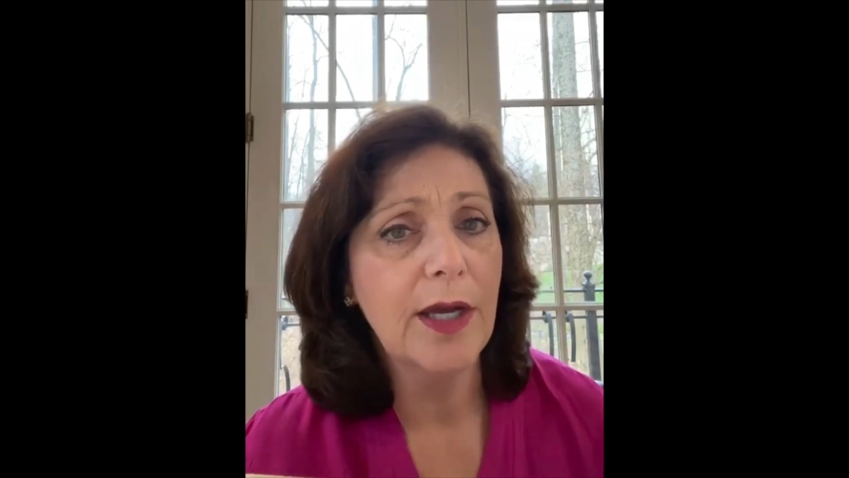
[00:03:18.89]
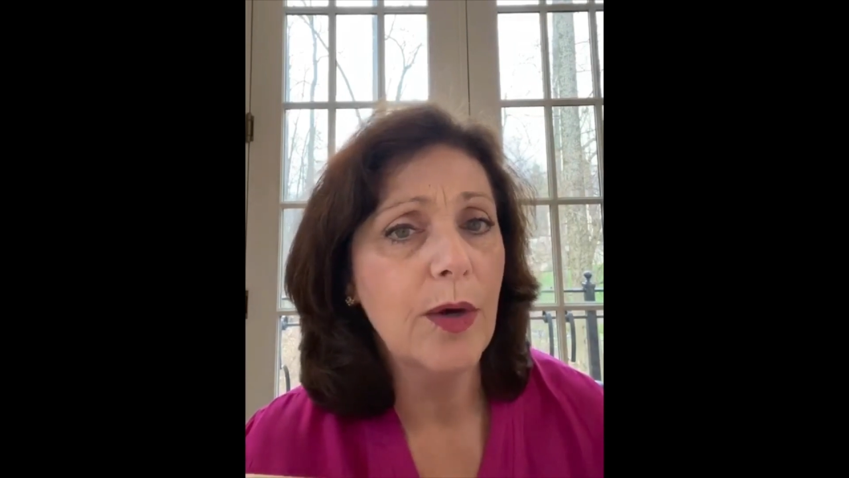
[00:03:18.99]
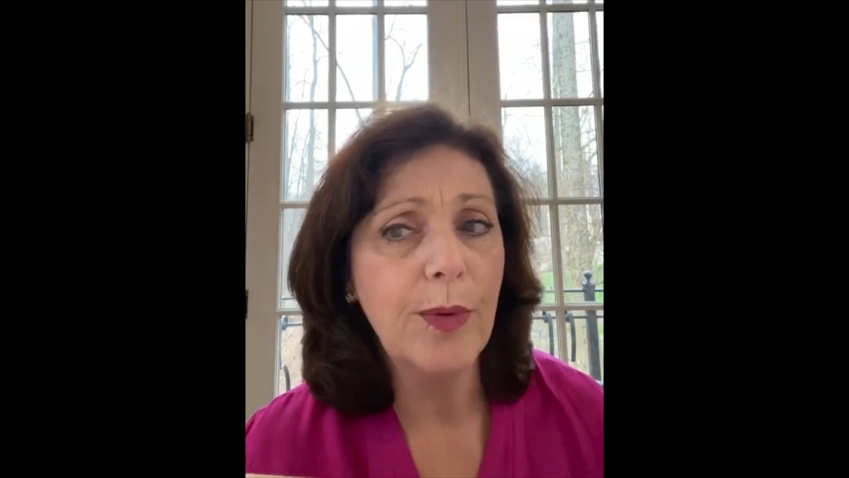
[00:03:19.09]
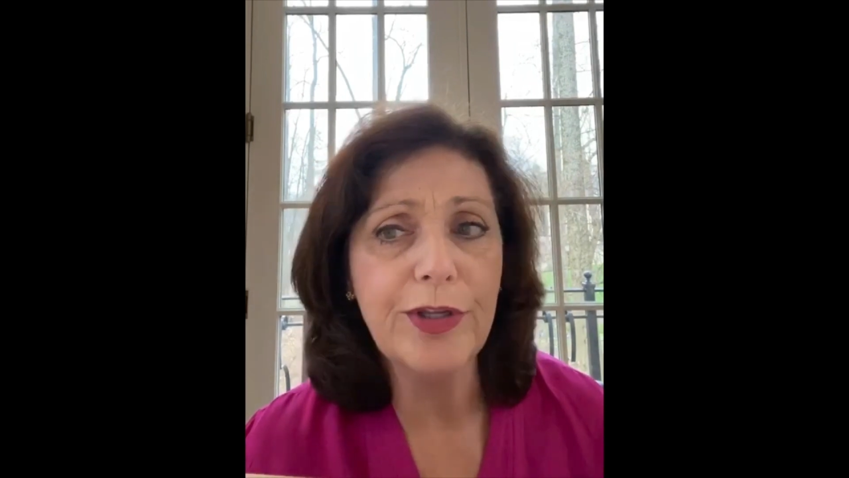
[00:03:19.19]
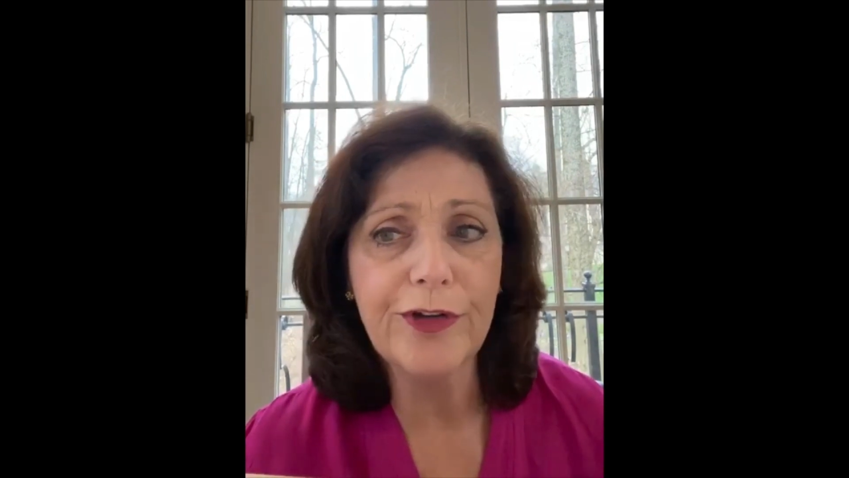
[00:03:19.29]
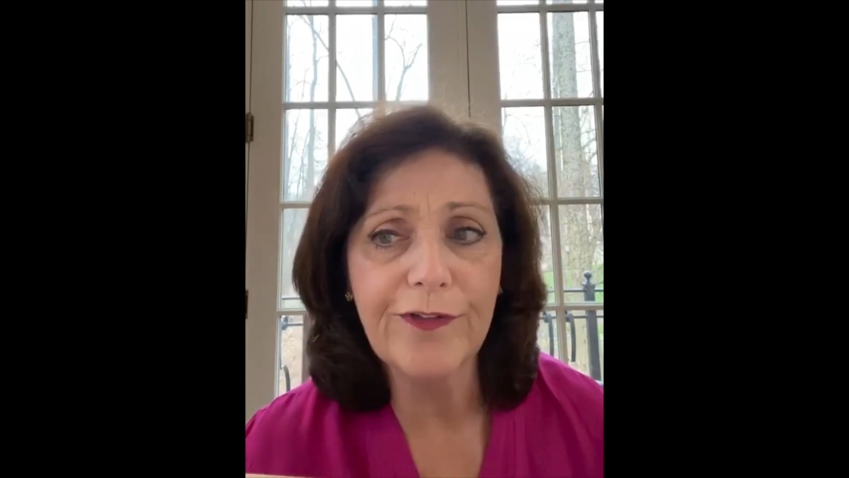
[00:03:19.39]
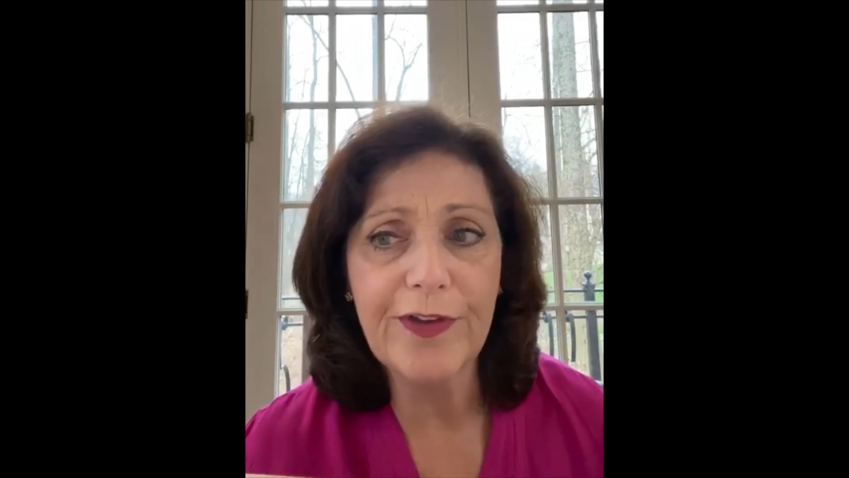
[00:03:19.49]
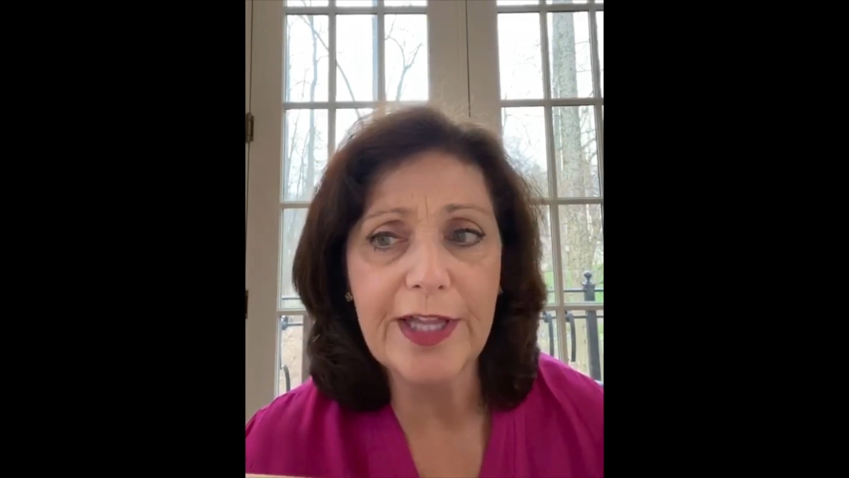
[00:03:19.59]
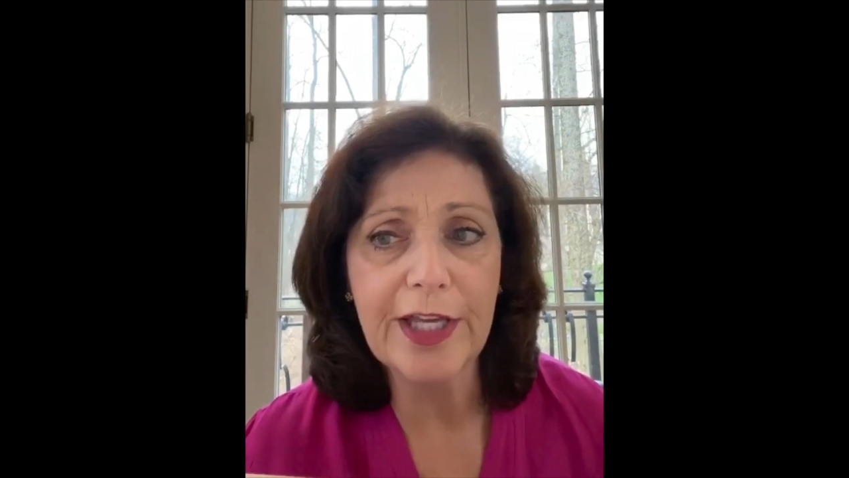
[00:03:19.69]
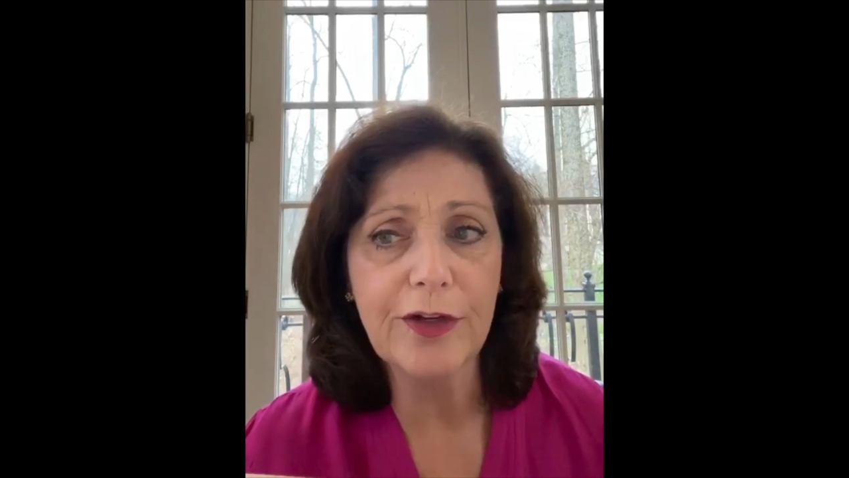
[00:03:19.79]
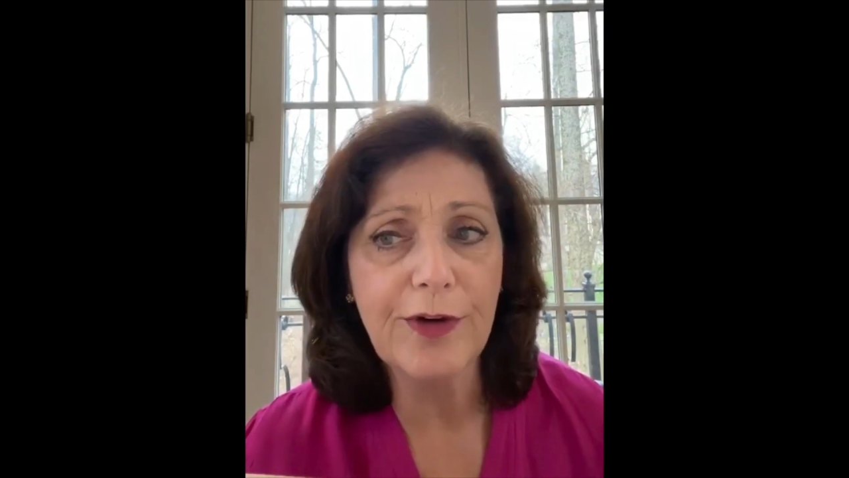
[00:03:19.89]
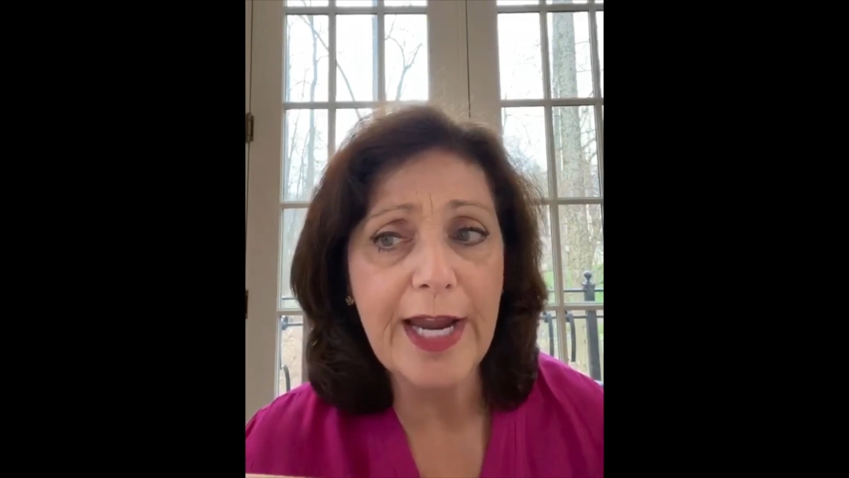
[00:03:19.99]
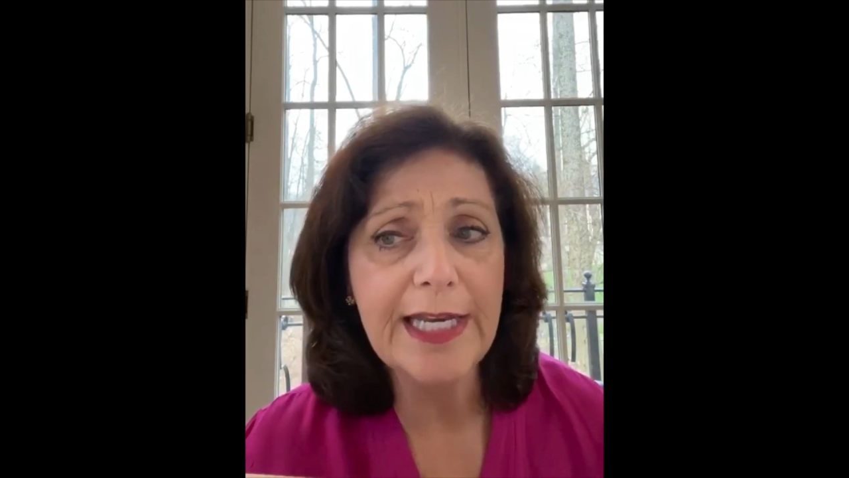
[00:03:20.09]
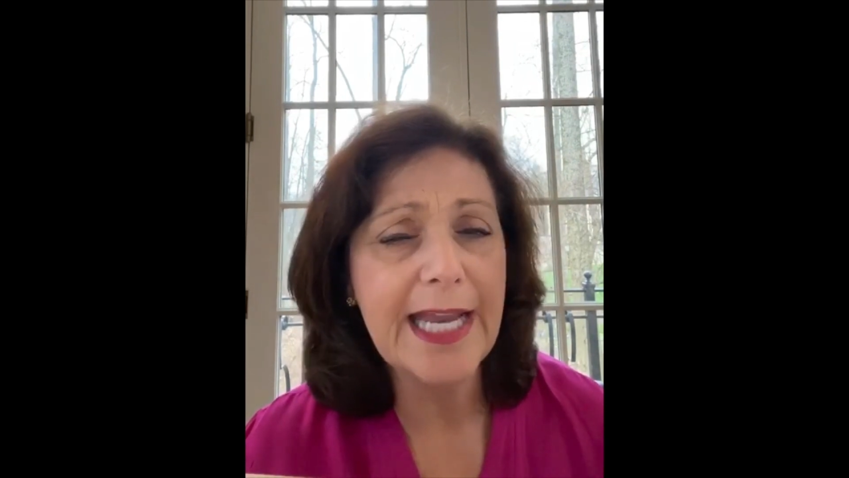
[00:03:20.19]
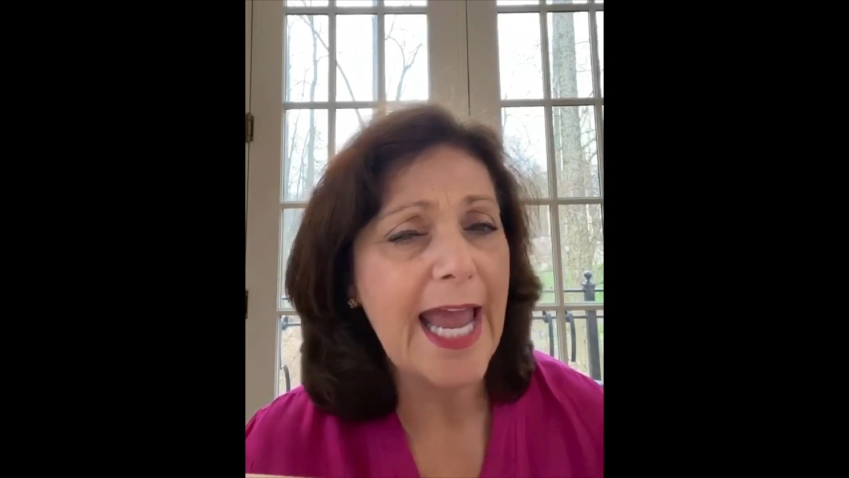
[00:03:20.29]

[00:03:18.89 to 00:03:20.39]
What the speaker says: When you're feeling great